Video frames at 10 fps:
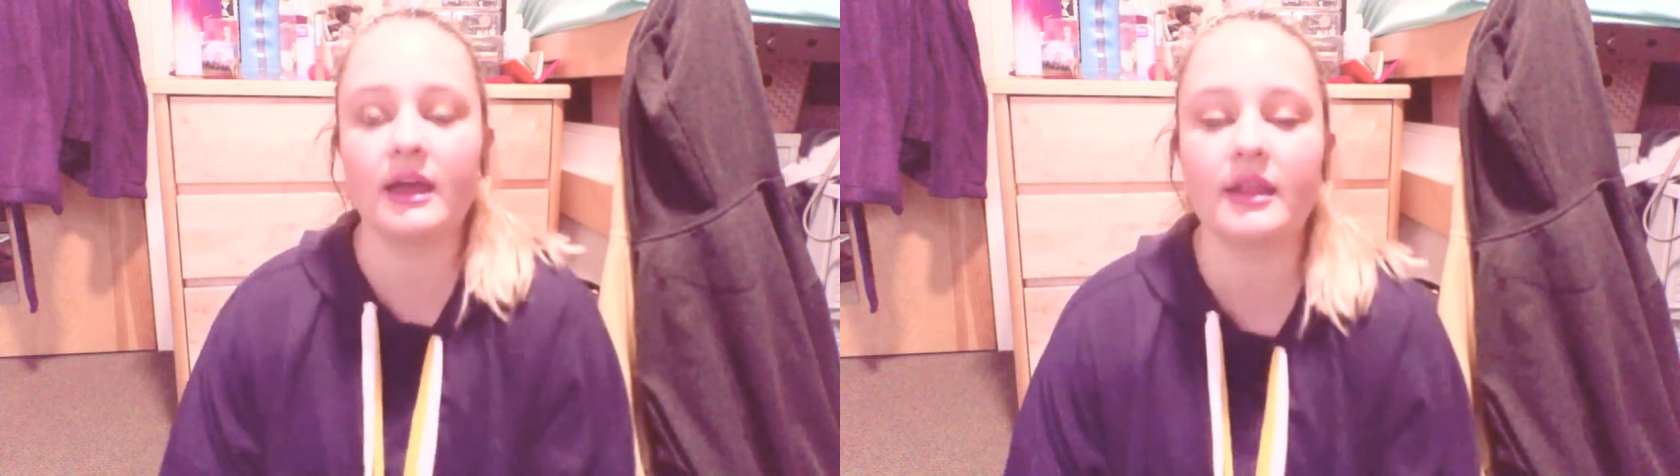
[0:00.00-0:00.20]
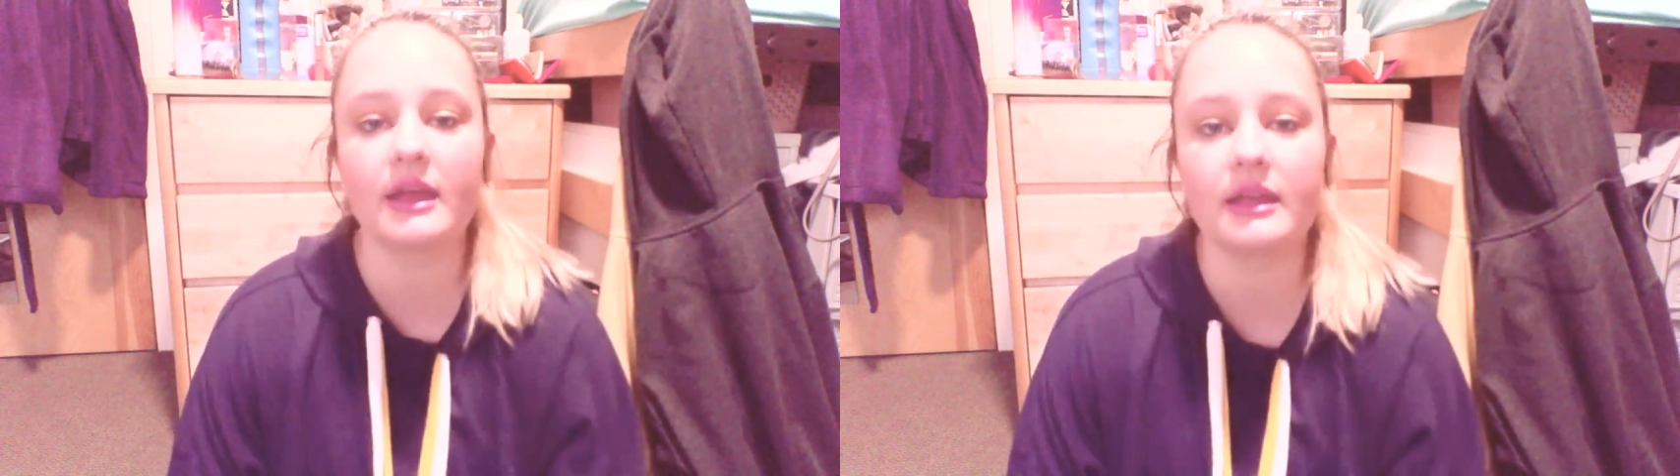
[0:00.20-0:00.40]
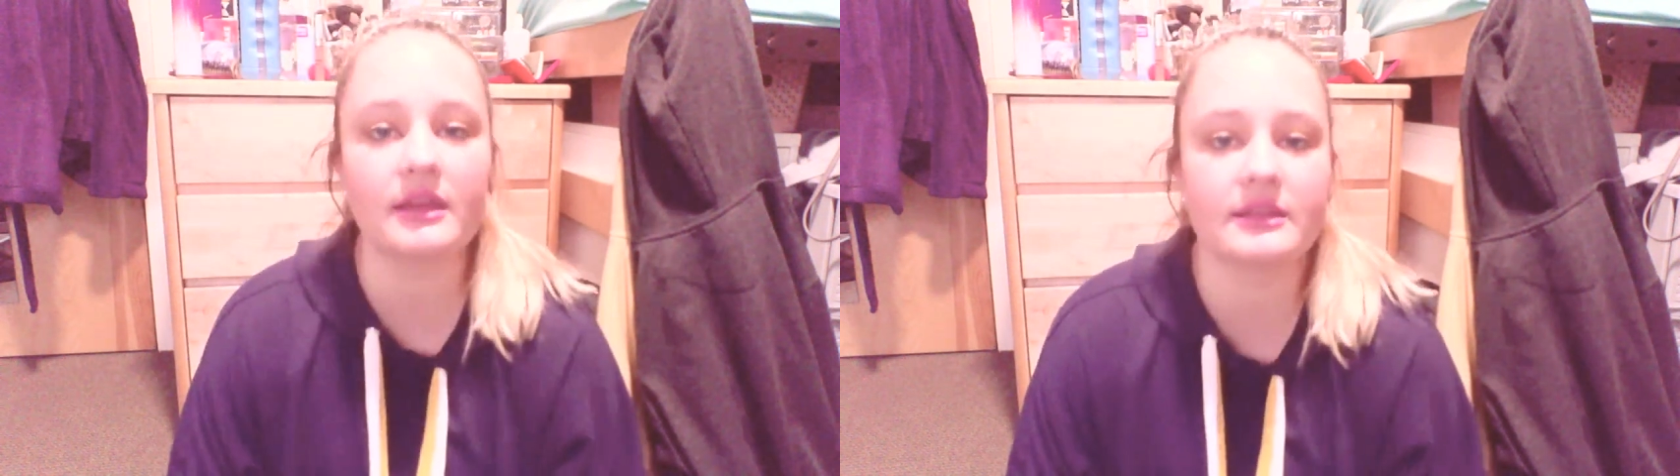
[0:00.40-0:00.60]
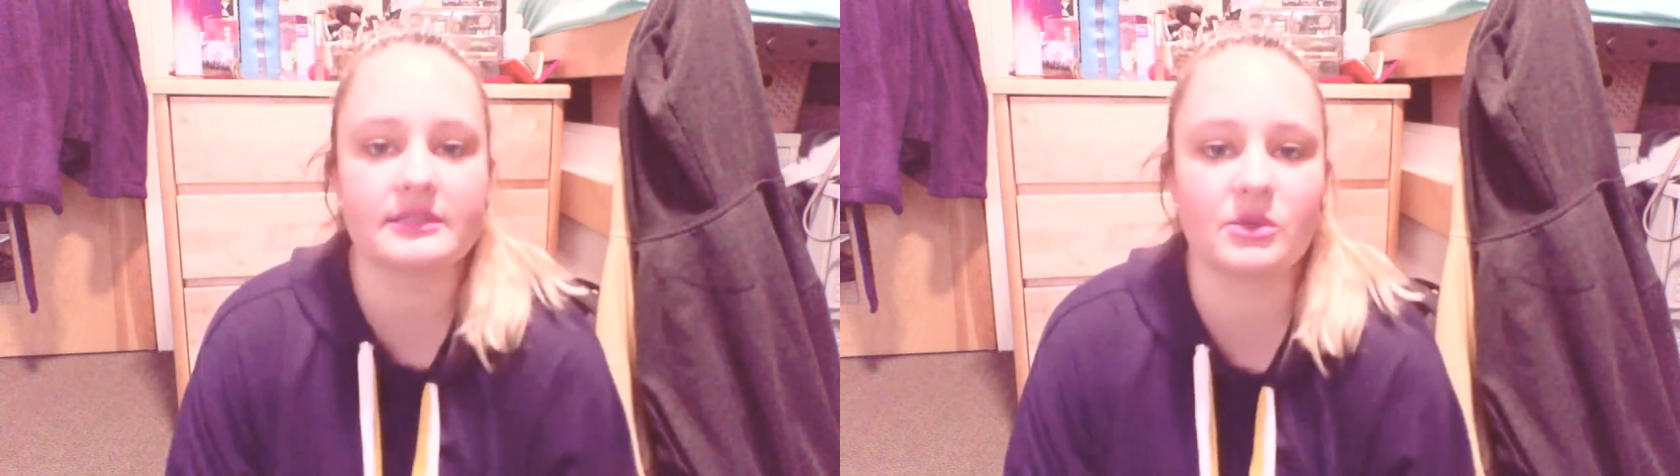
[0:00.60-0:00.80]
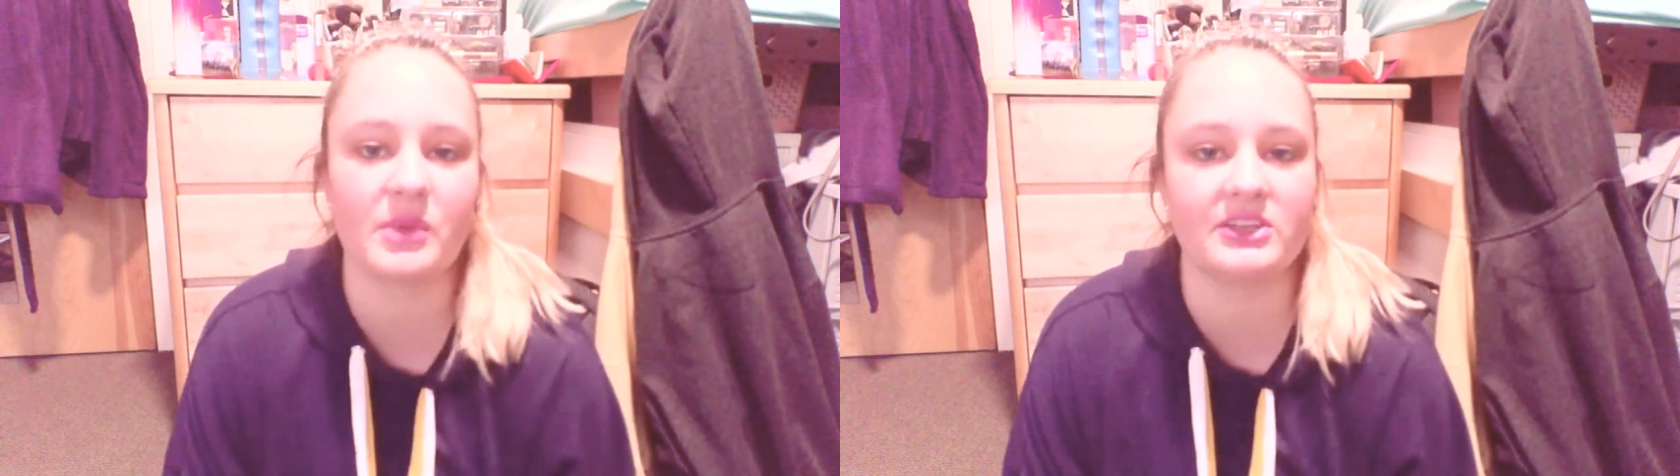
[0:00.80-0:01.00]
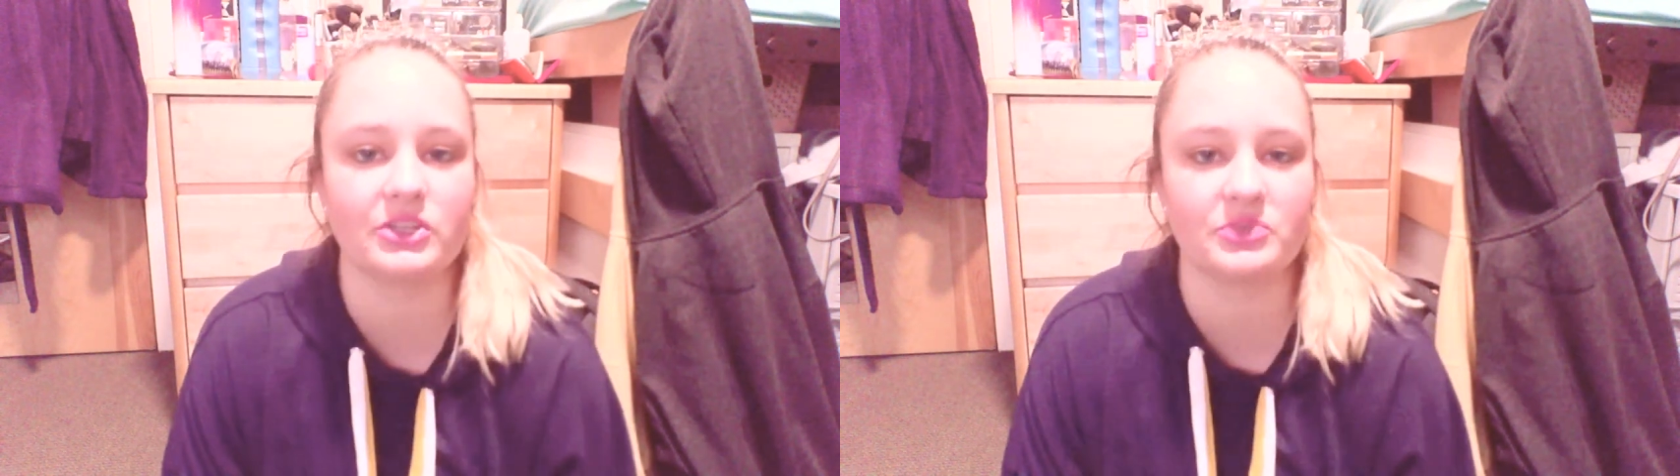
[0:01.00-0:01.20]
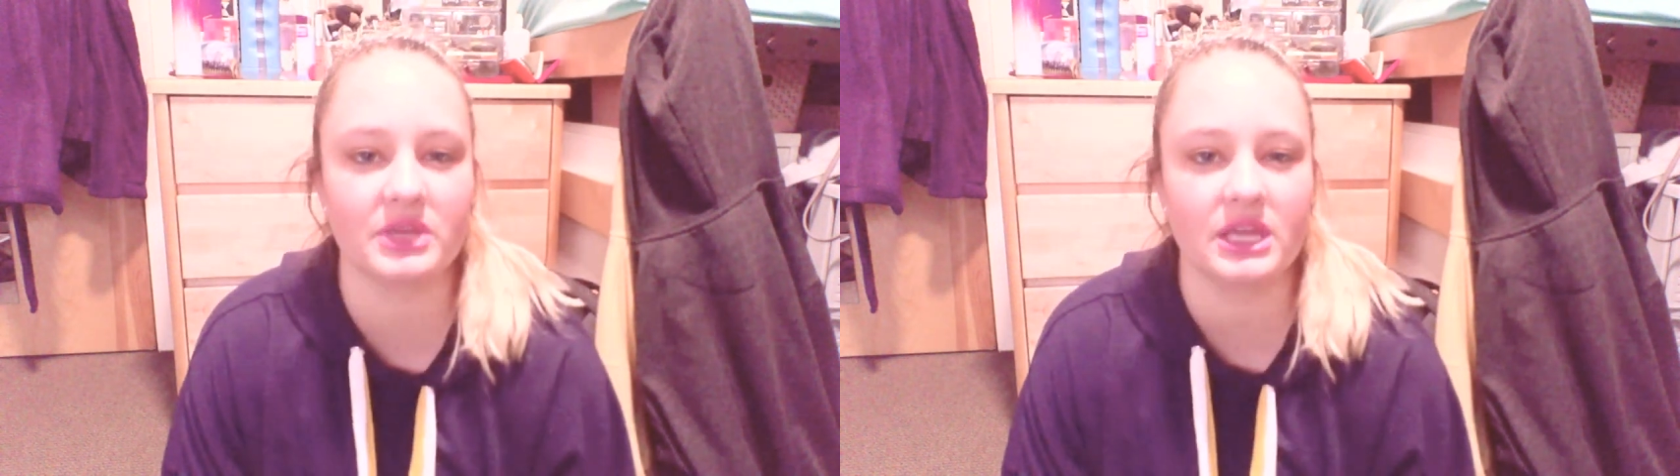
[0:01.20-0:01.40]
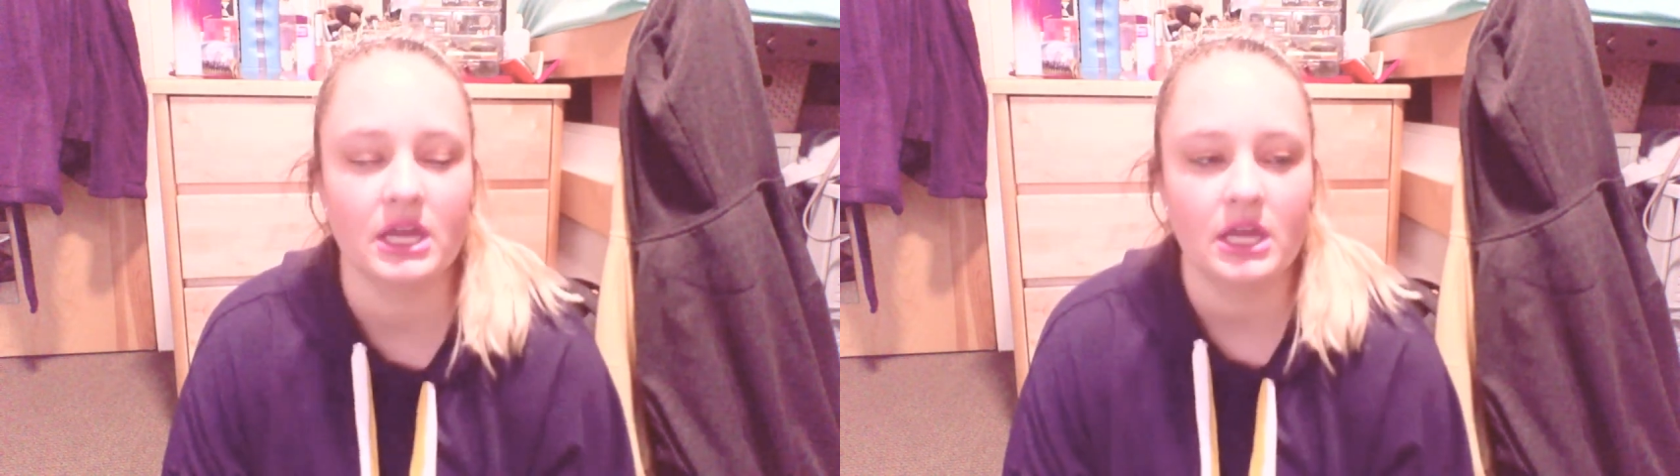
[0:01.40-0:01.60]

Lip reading: I like it, it still matches me.